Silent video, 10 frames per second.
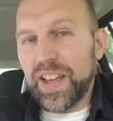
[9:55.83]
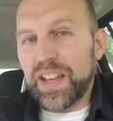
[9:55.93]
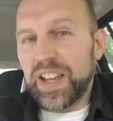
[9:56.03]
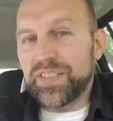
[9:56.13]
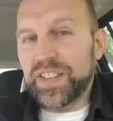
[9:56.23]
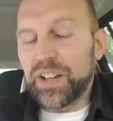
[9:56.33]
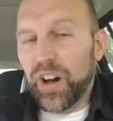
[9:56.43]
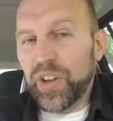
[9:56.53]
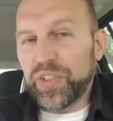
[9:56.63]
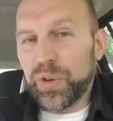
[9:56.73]
if he
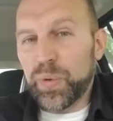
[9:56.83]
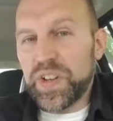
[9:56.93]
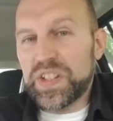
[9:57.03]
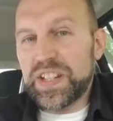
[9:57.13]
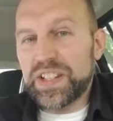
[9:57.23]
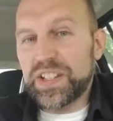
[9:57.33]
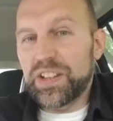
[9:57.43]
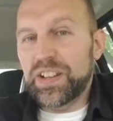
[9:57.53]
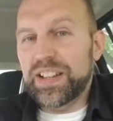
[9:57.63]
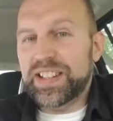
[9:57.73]
also wasn't
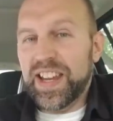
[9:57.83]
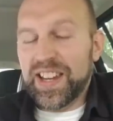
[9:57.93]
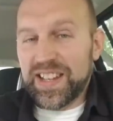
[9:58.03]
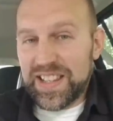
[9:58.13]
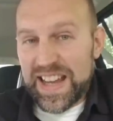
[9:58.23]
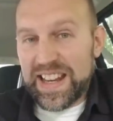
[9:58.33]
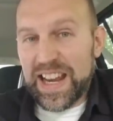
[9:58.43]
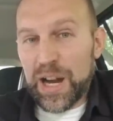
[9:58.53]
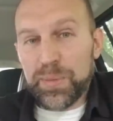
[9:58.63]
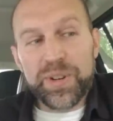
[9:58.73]
taking that
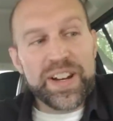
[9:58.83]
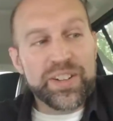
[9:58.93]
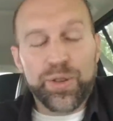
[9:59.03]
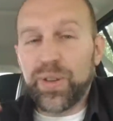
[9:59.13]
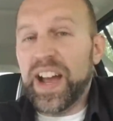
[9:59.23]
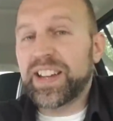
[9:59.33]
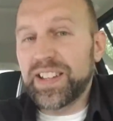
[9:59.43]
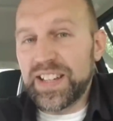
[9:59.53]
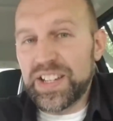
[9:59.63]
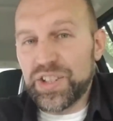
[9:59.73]
hammer and
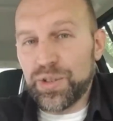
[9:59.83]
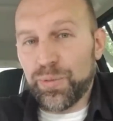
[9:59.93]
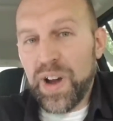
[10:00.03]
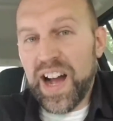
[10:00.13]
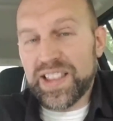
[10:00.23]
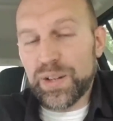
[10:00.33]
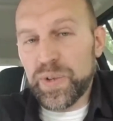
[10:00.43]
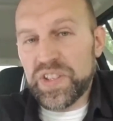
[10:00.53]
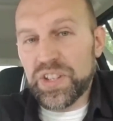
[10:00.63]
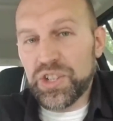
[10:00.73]
cracking into the rock that
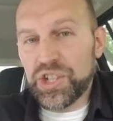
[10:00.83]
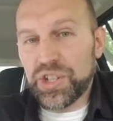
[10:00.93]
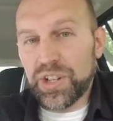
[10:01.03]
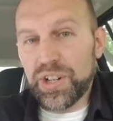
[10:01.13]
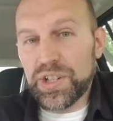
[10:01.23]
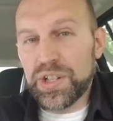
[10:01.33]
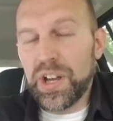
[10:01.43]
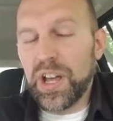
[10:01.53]
was the church.